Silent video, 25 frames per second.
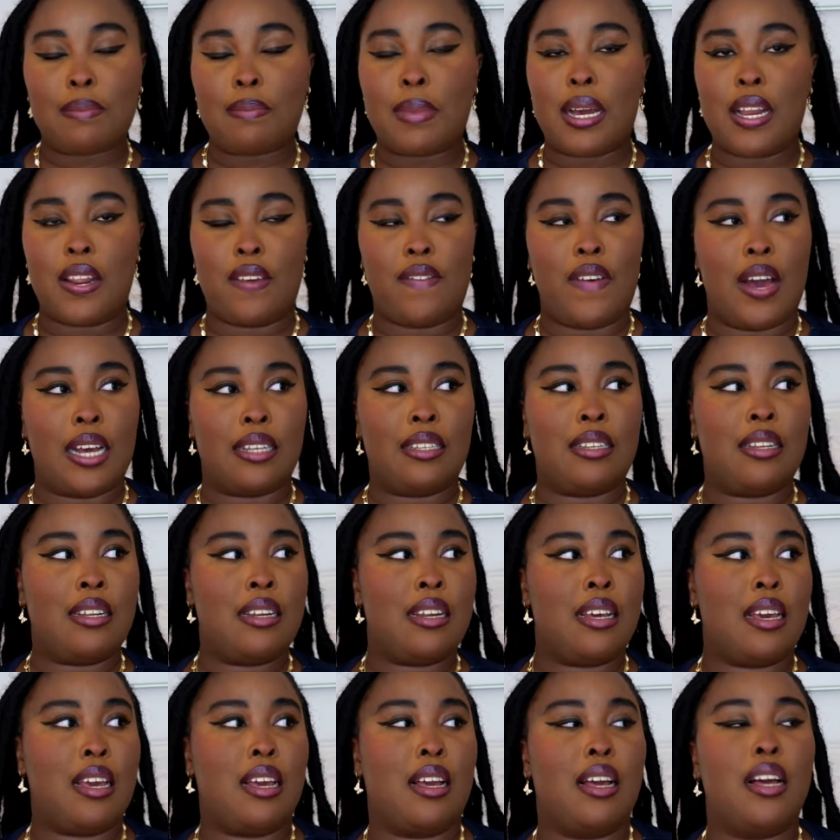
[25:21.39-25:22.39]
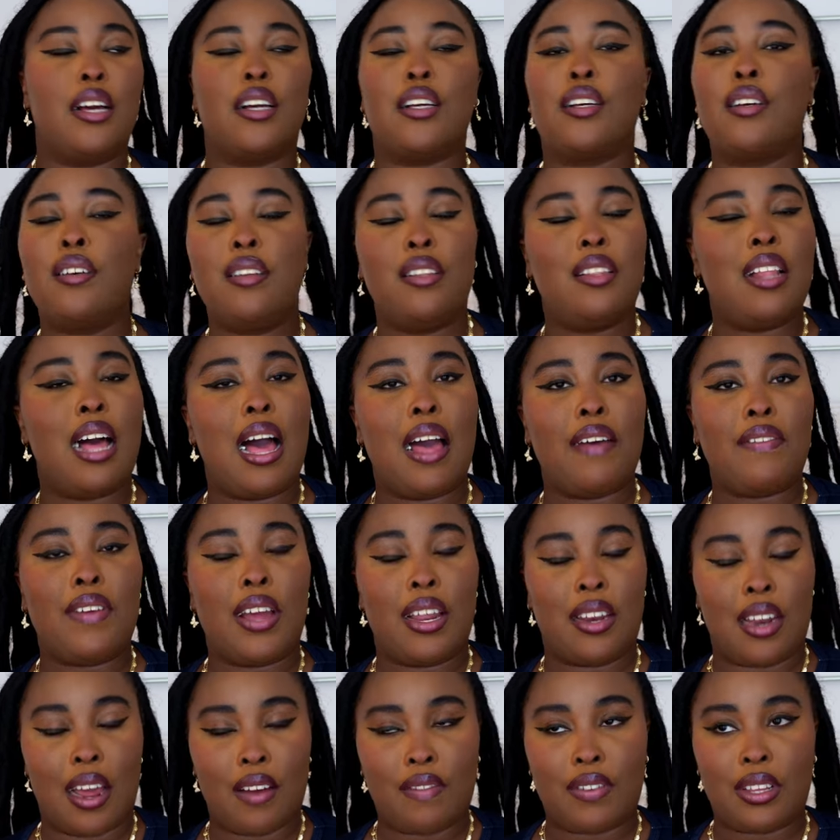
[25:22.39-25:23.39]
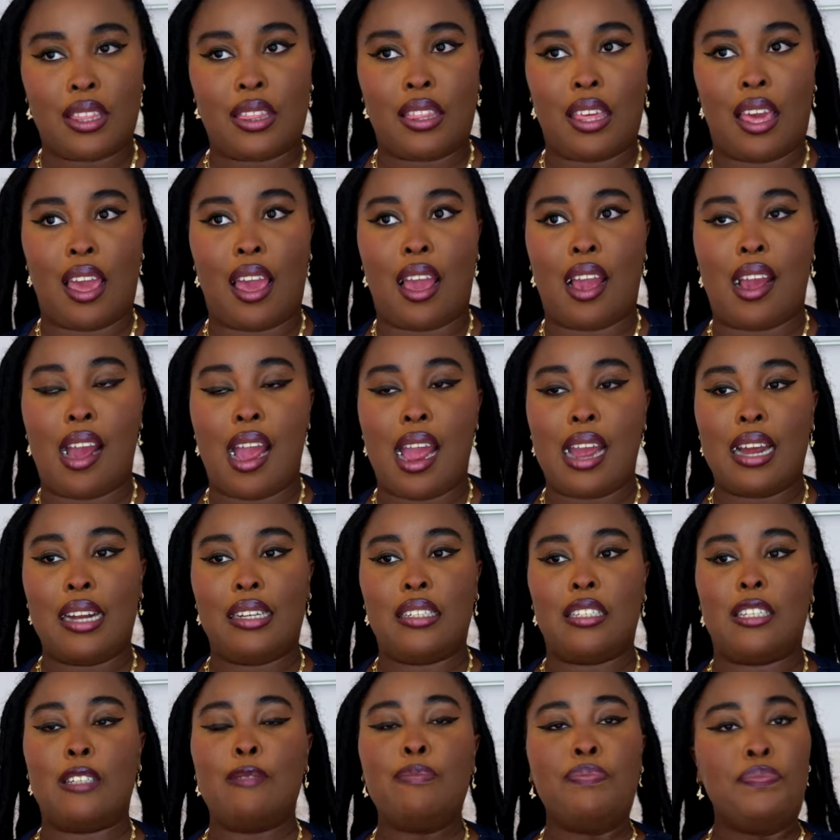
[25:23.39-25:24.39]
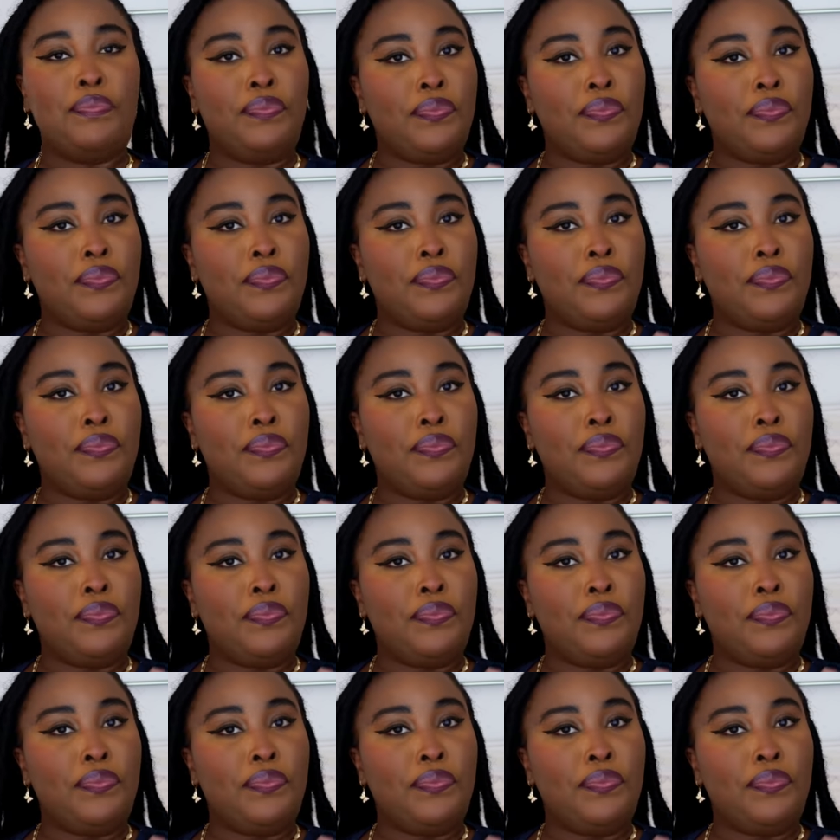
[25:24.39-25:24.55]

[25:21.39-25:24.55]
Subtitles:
manifesting a good life and everything, and